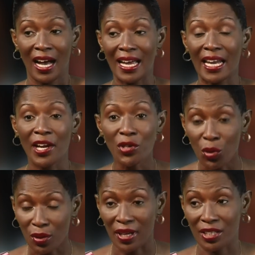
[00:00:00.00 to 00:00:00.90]
And I
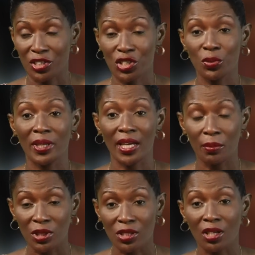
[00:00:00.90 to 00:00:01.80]
know that she will be
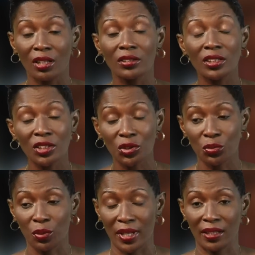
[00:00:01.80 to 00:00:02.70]
able to continue to
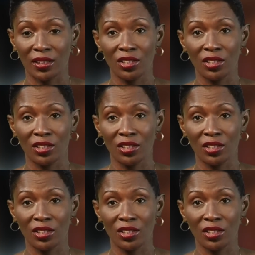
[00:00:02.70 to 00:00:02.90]
do that.